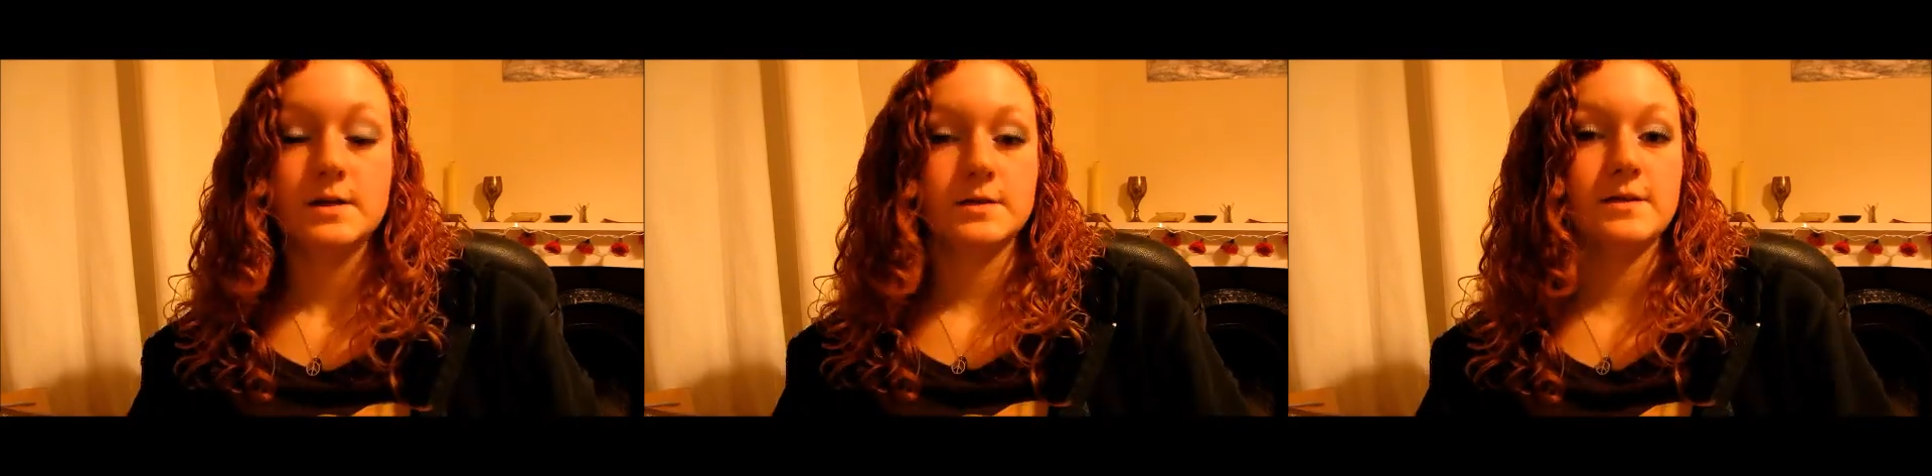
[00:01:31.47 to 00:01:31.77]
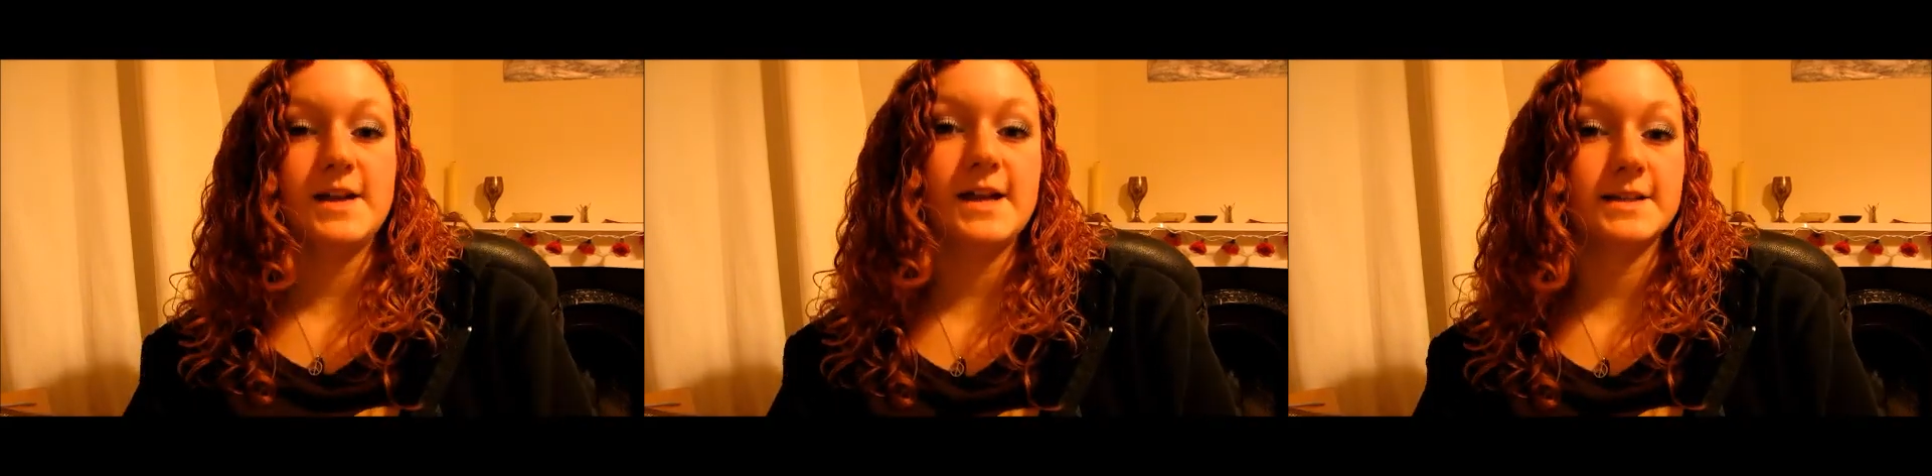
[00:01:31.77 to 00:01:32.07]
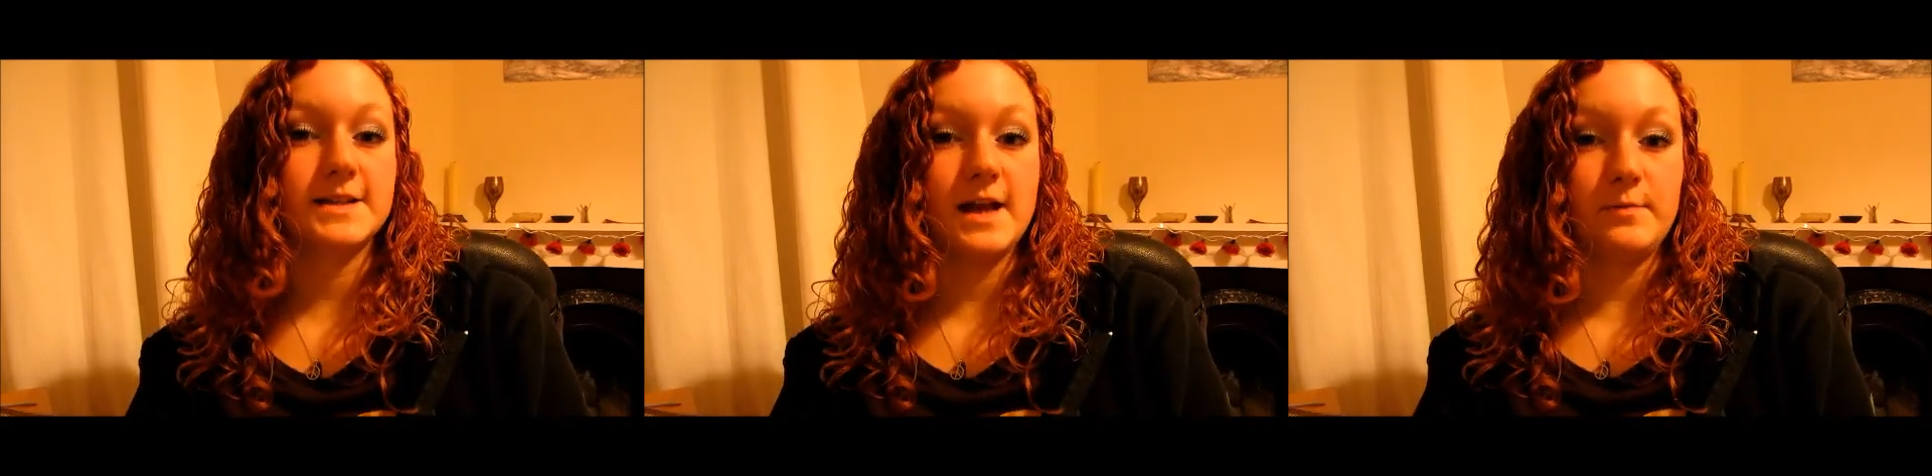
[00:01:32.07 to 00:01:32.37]
So the
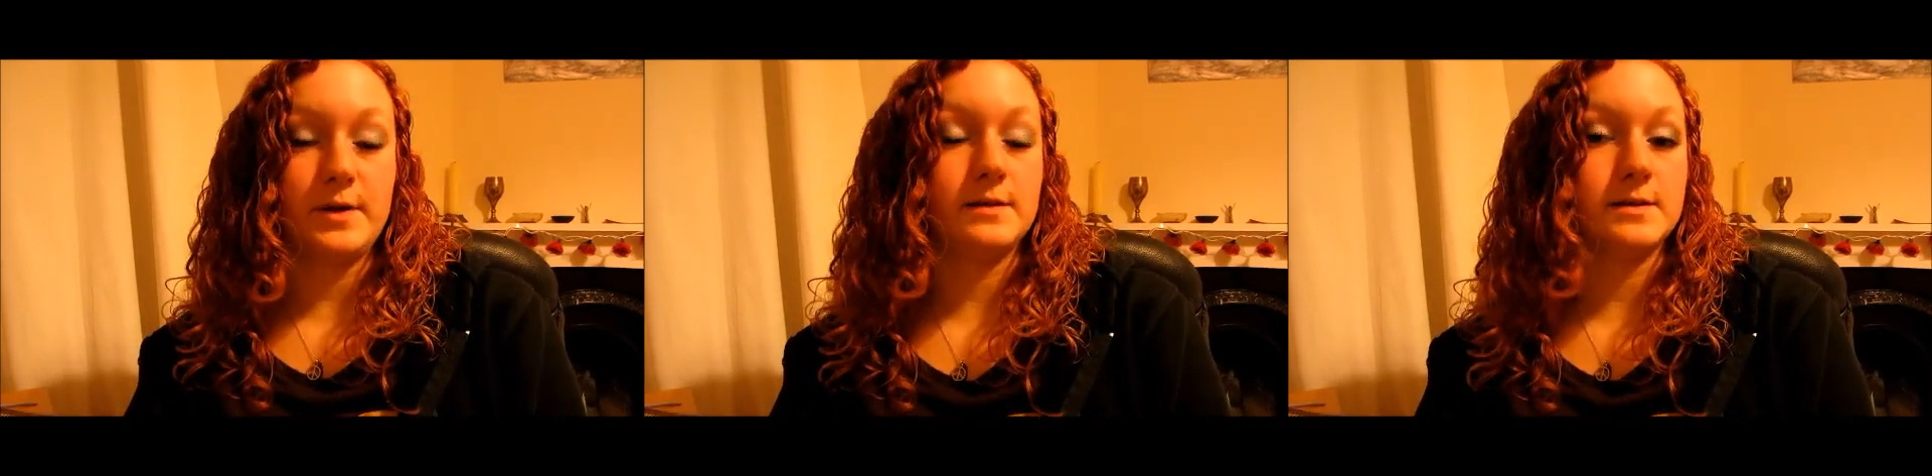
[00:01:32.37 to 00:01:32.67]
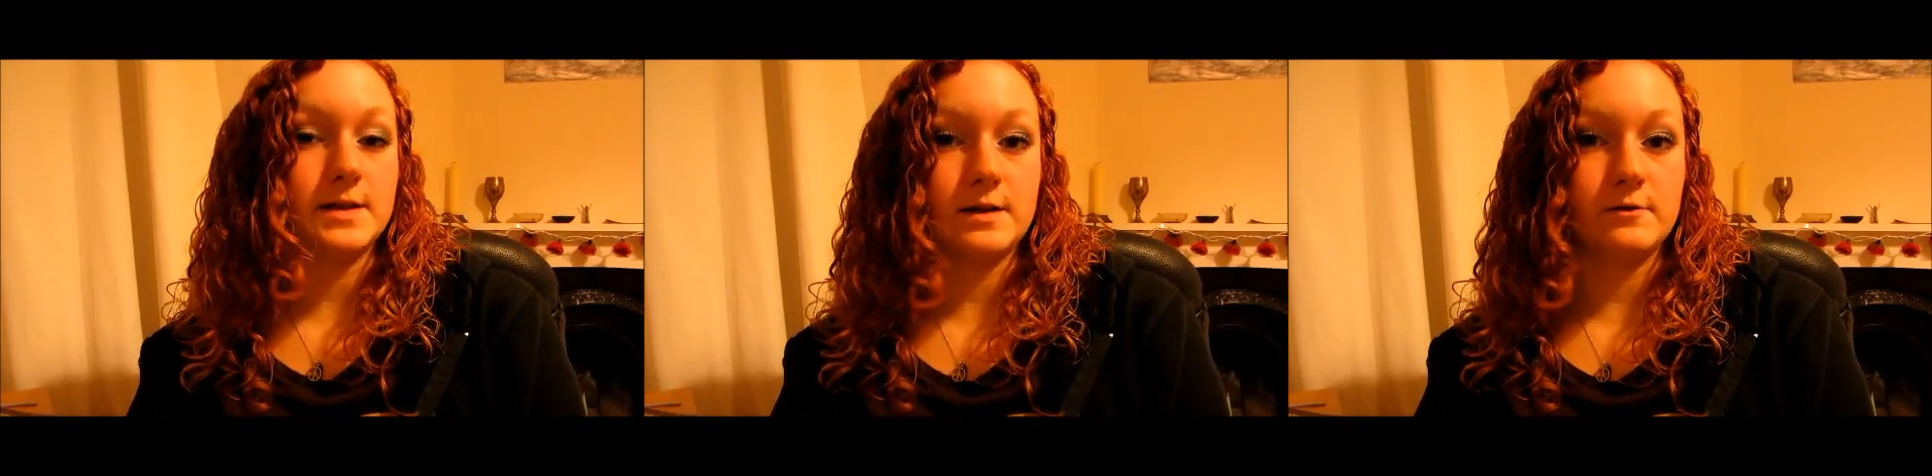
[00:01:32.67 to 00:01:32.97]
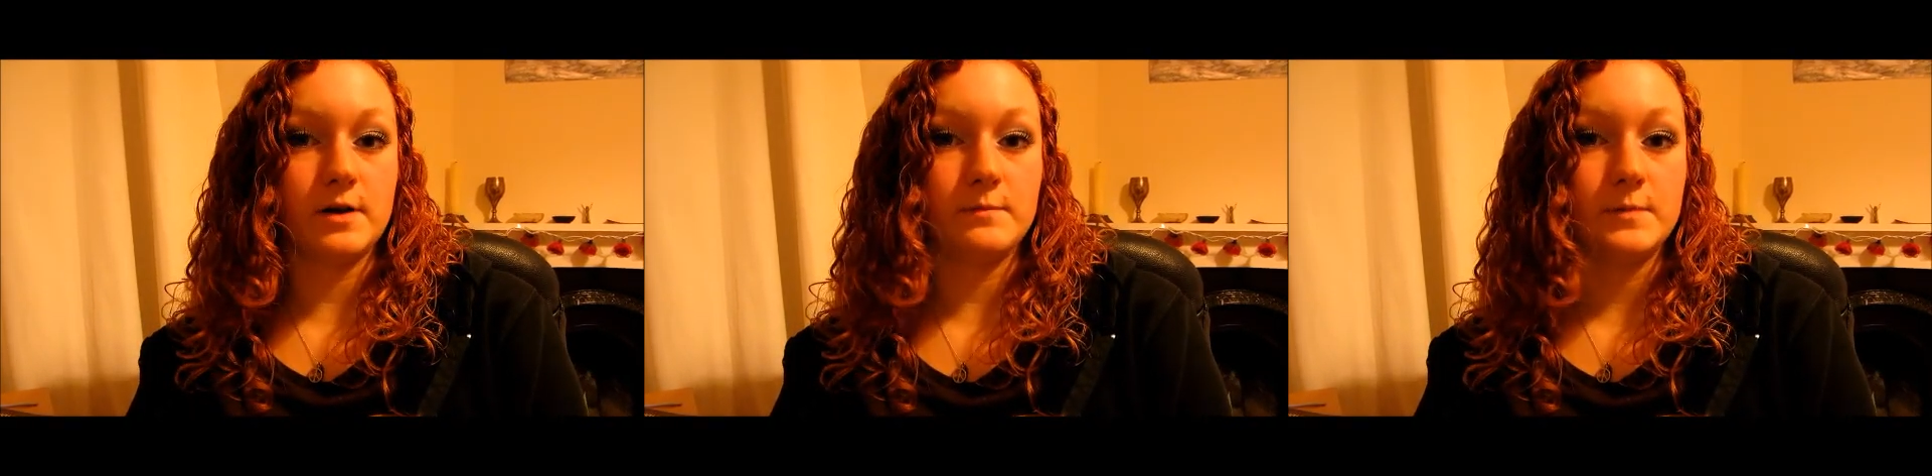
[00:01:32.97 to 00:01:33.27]
next step in the
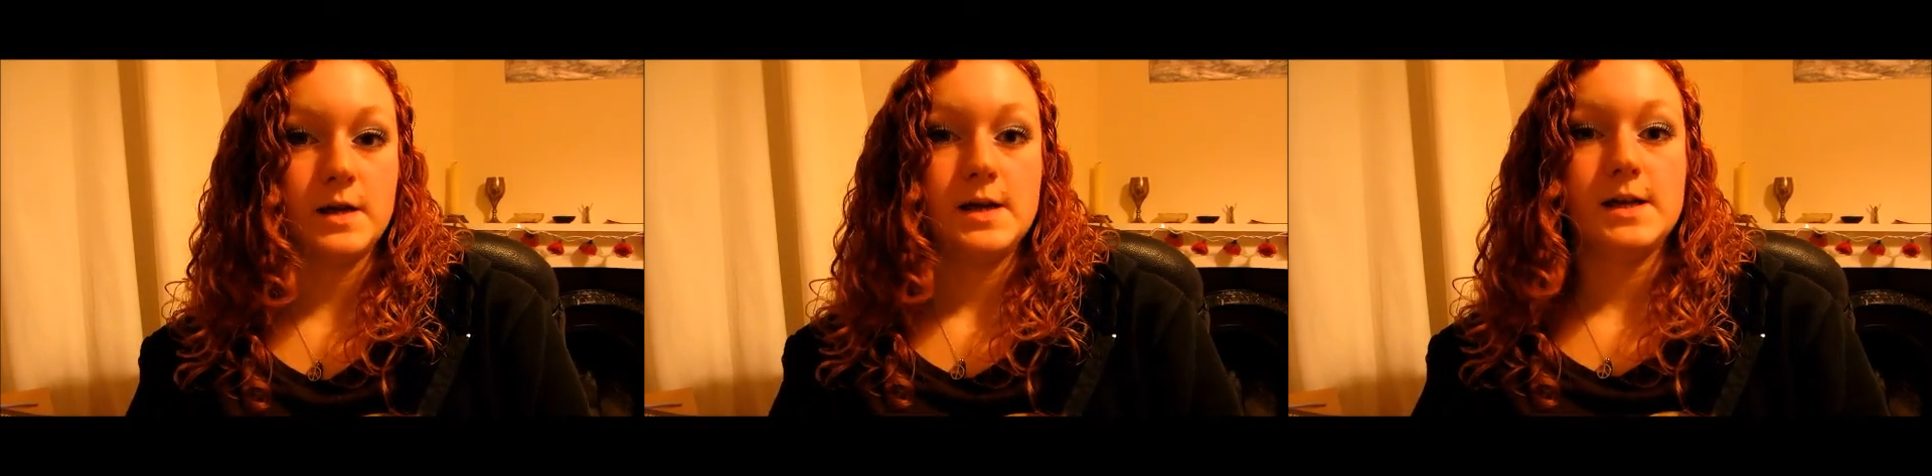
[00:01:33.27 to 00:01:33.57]
diagram